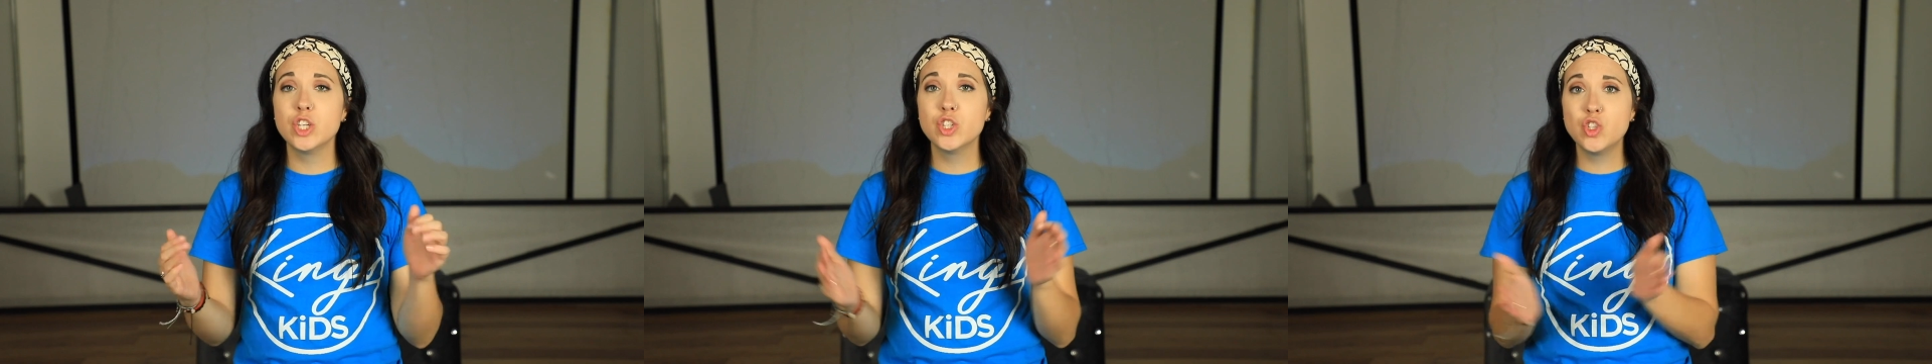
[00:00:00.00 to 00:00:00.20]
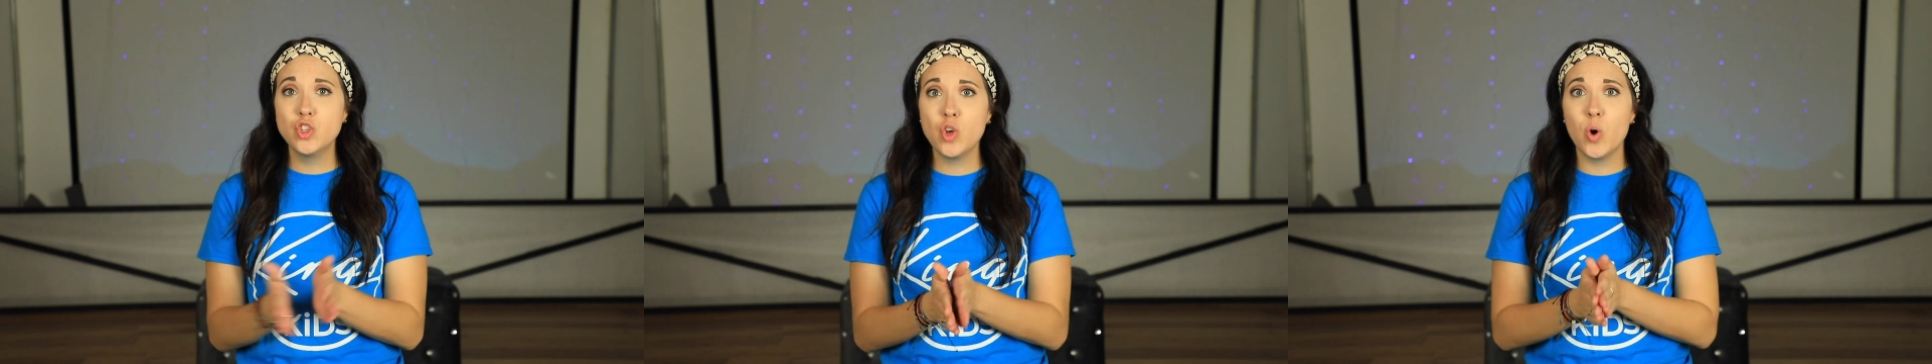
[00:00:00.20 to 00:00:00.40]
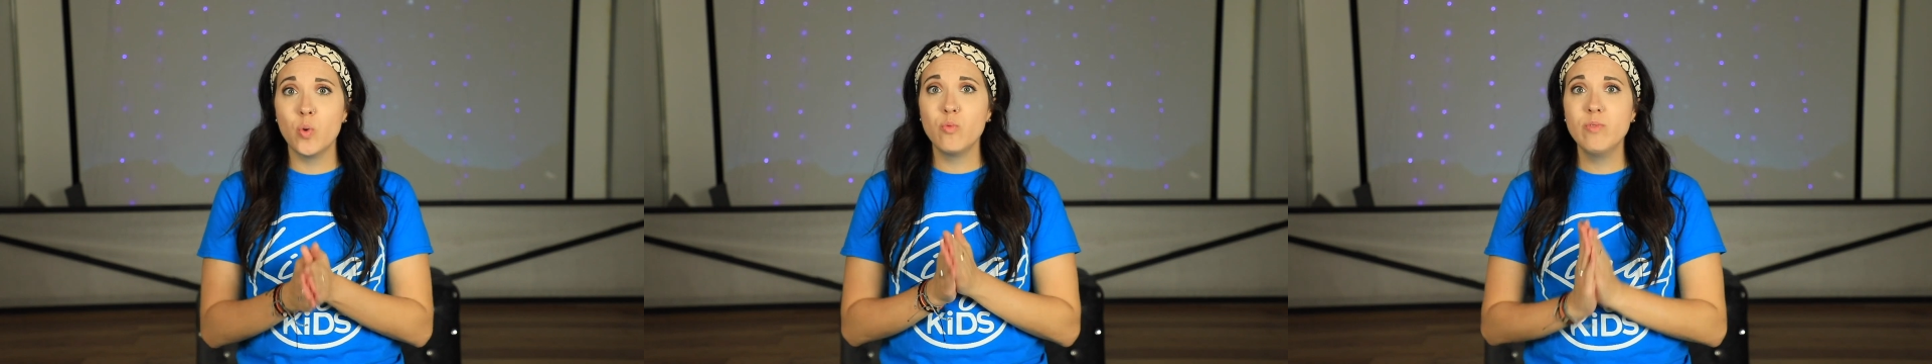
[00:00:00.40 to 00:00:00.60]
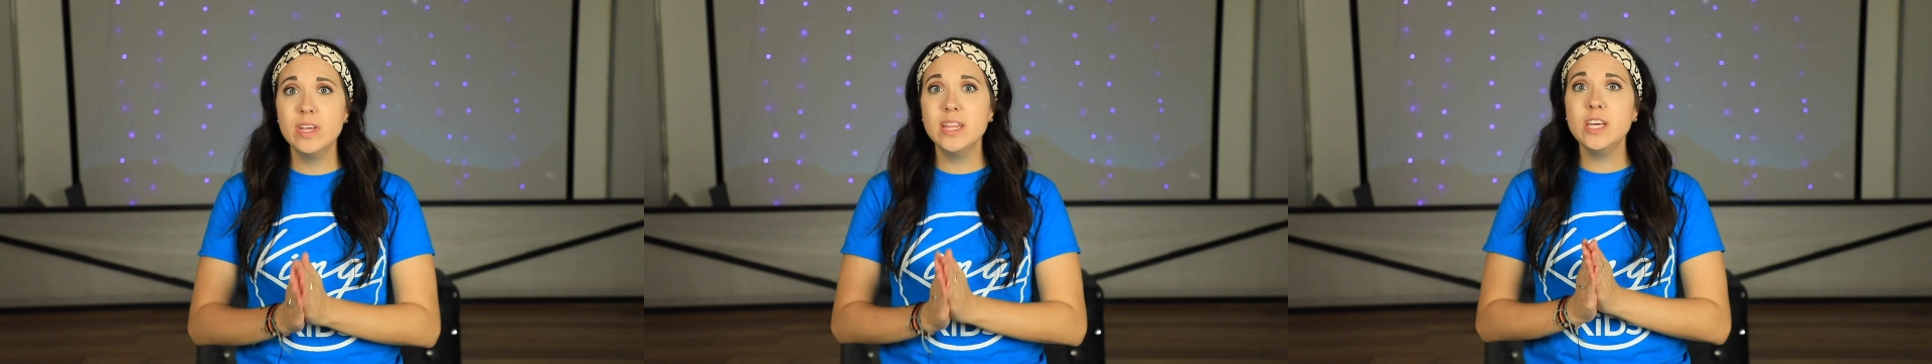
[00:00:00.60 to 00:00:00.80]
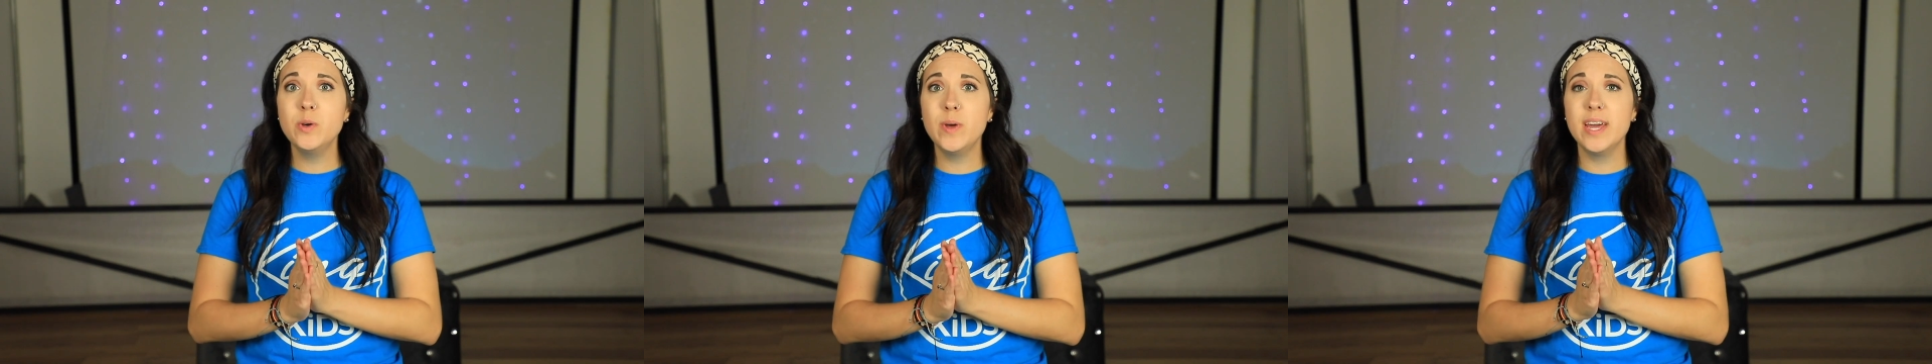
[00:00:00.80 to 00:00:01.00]
So
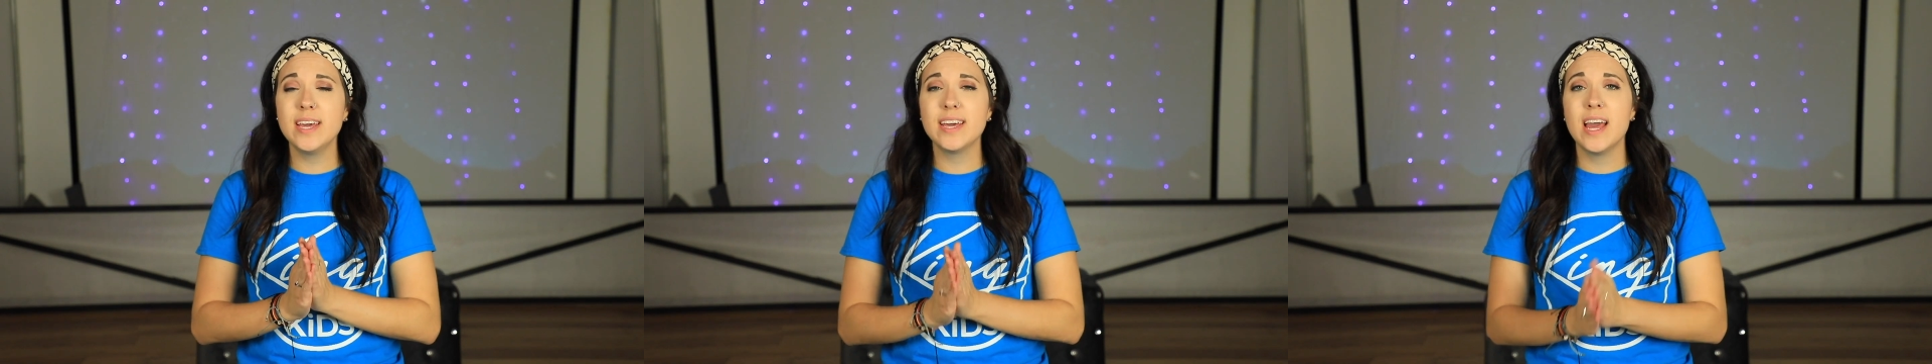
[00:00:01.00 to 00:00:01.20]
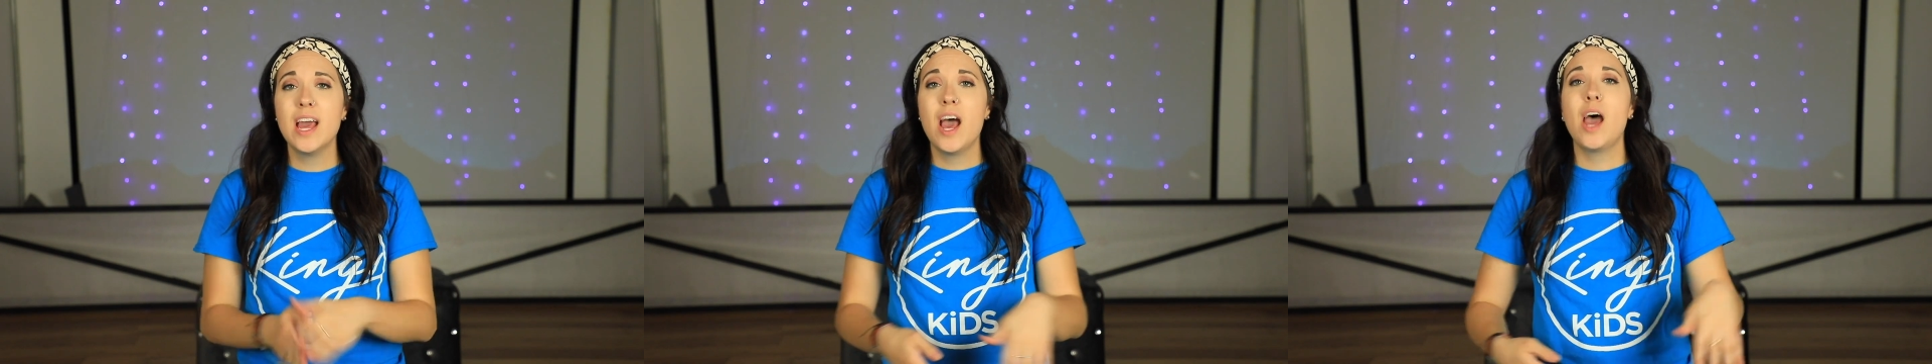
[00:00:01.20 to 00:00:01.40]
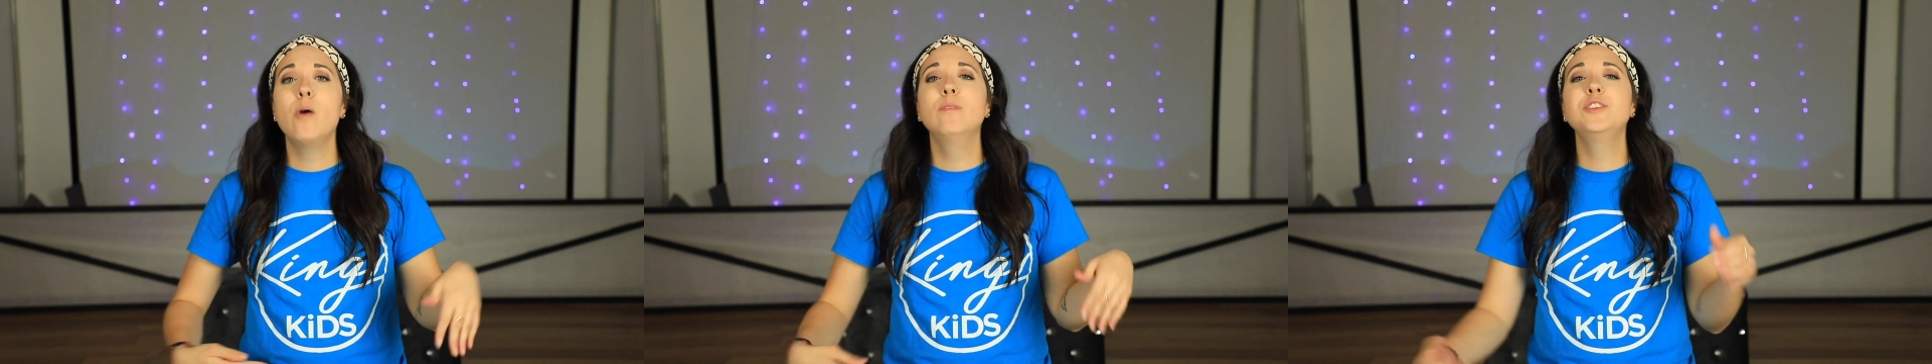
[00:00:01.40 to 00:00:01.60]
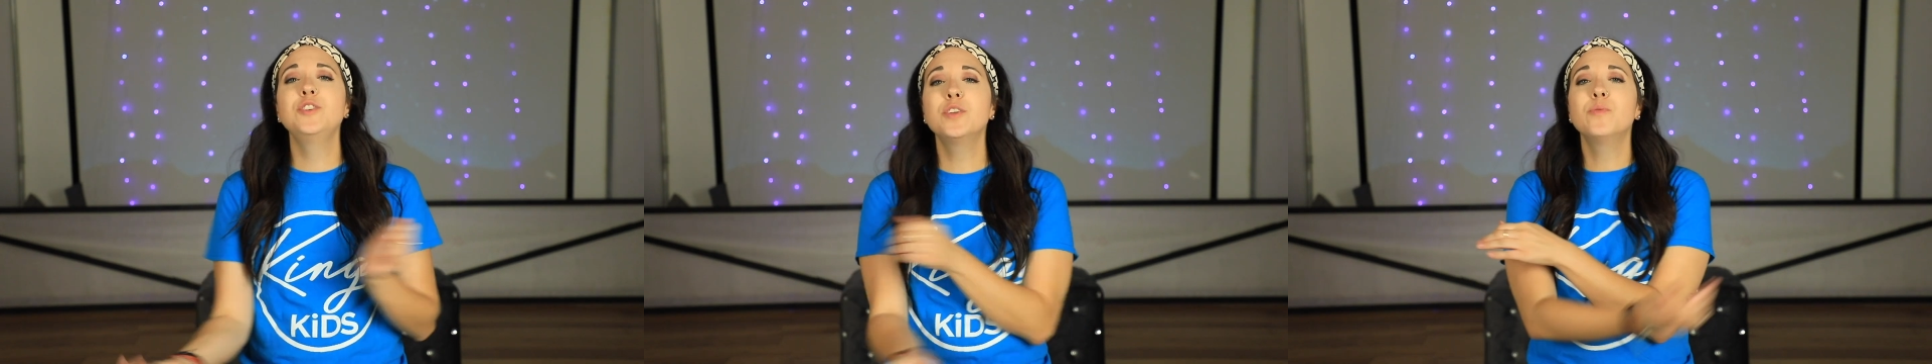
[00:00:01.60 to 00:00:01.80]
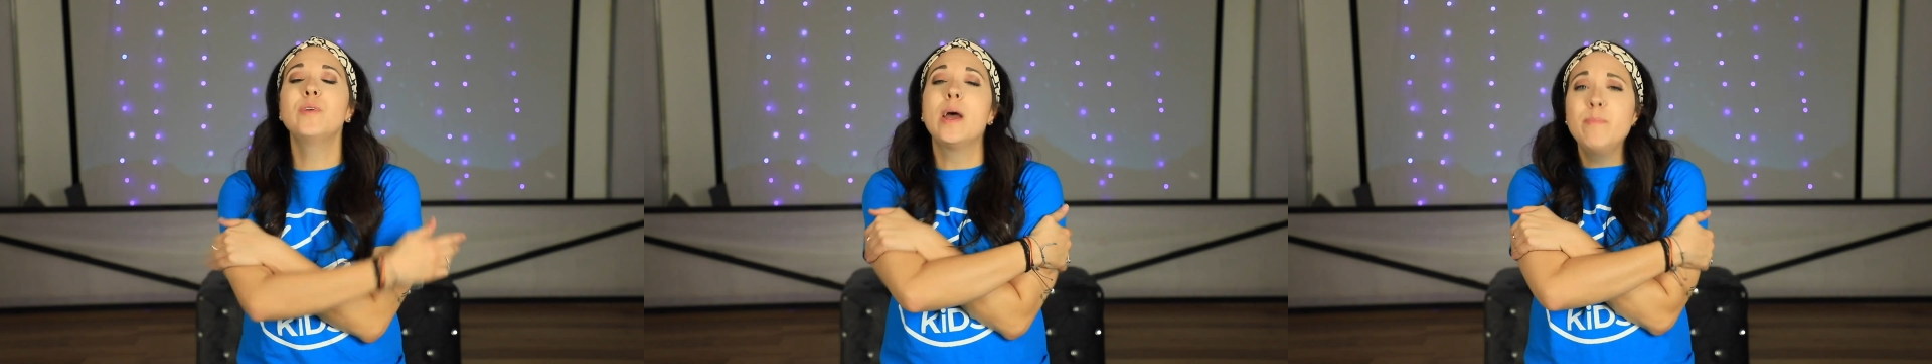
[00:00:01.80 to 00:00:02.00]
really quick, I want
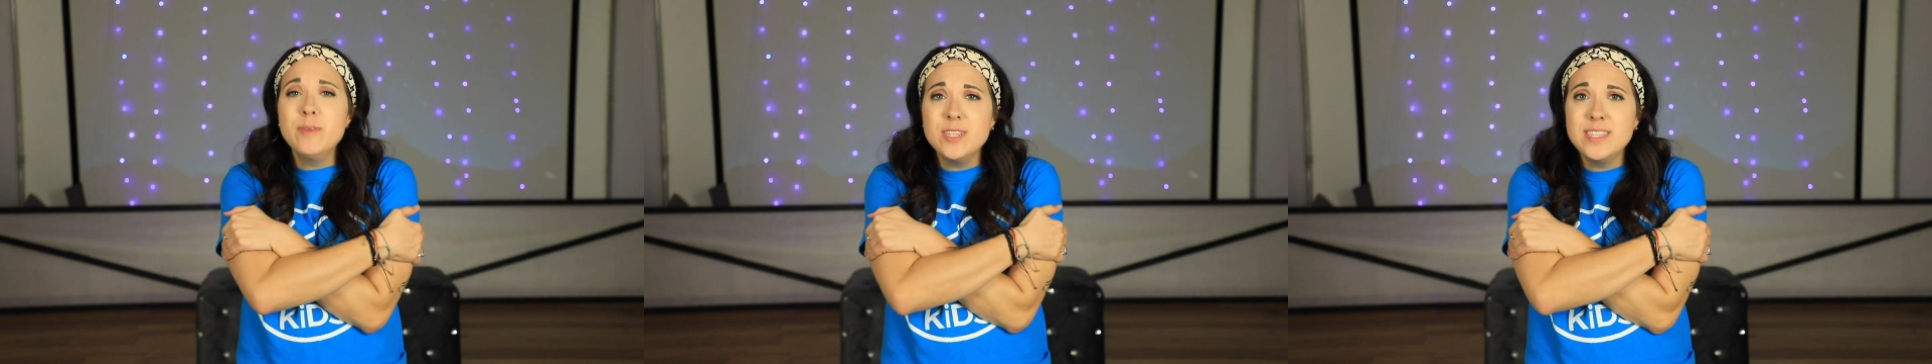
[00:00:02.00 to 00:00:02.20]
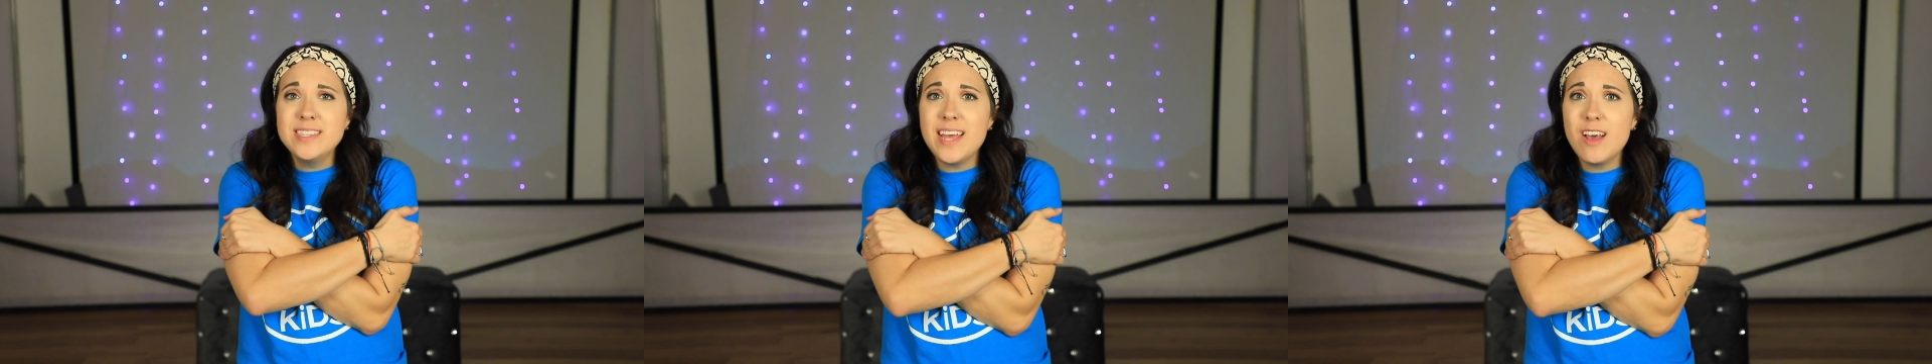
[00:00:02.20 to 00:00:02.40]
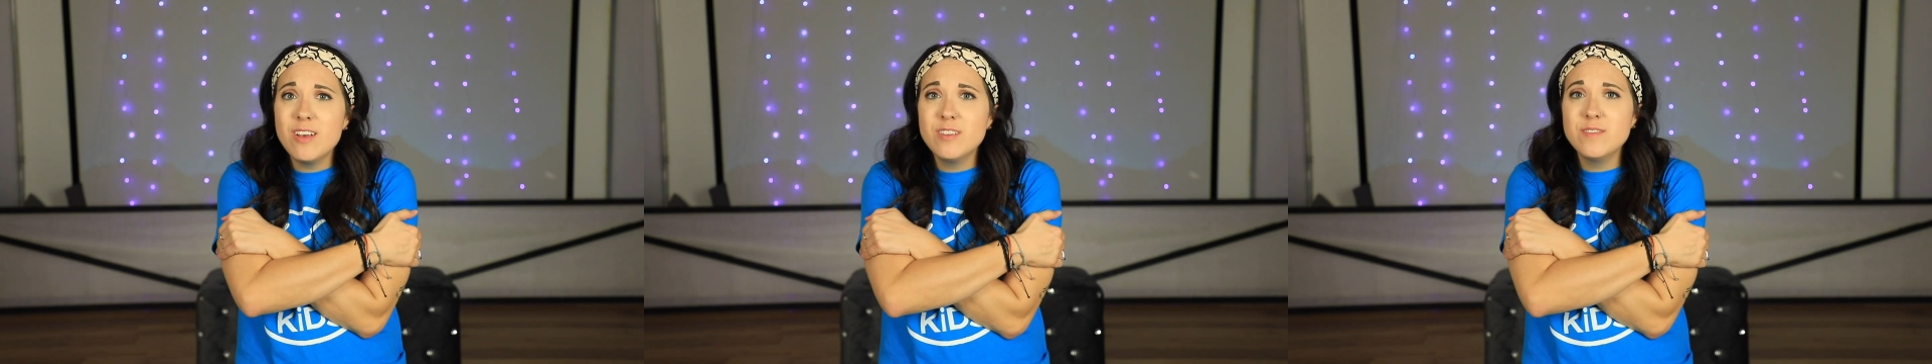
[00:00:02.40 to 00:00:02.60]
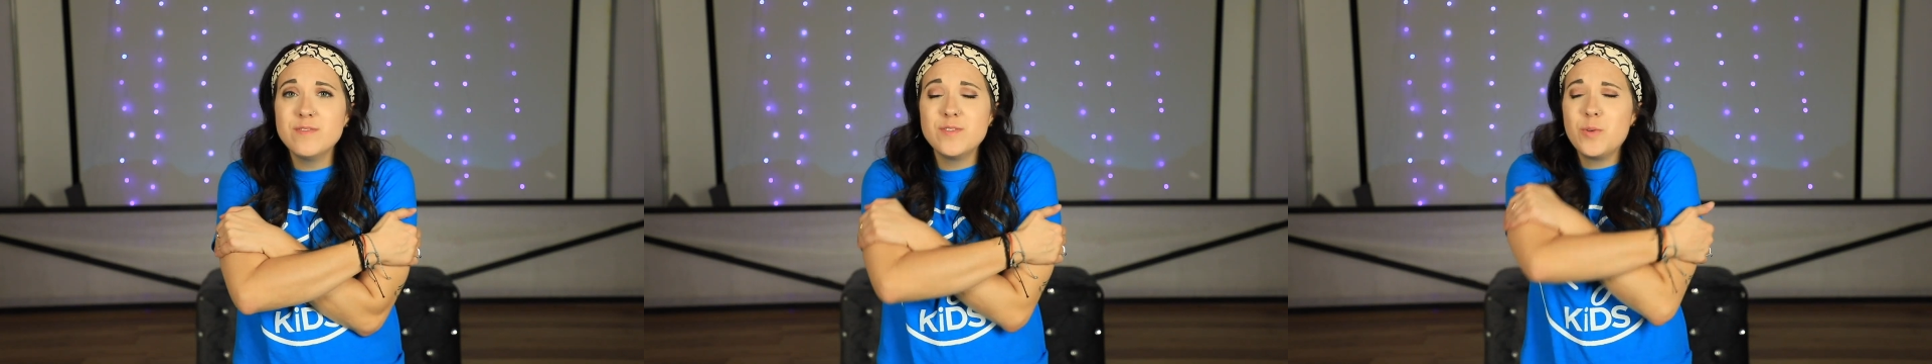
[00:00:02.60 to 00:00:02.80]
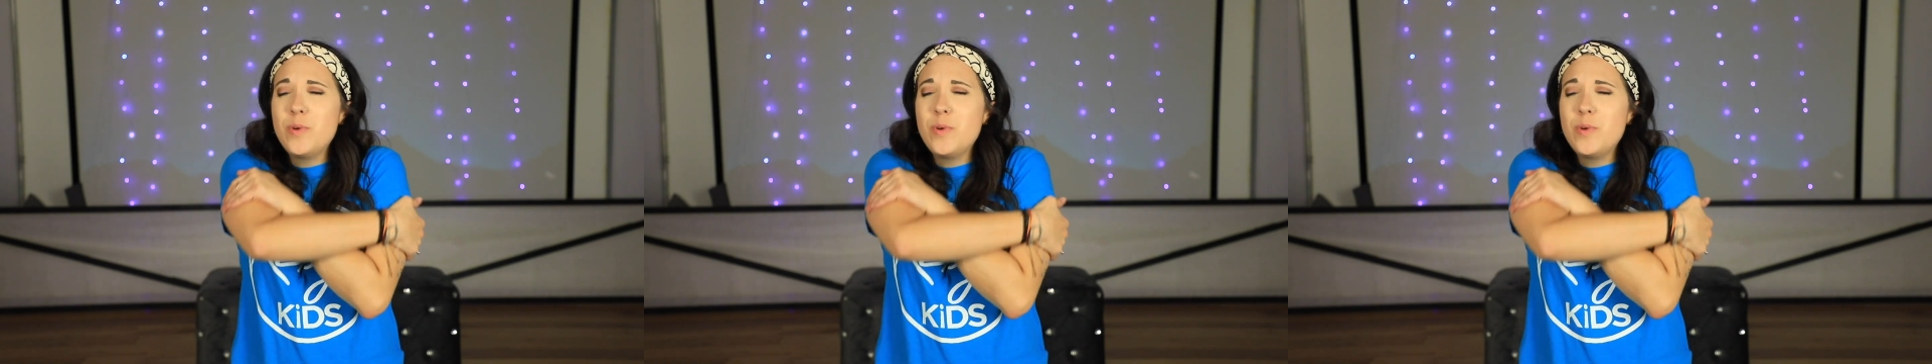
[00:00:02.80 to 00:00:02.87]
you to wrap yourself,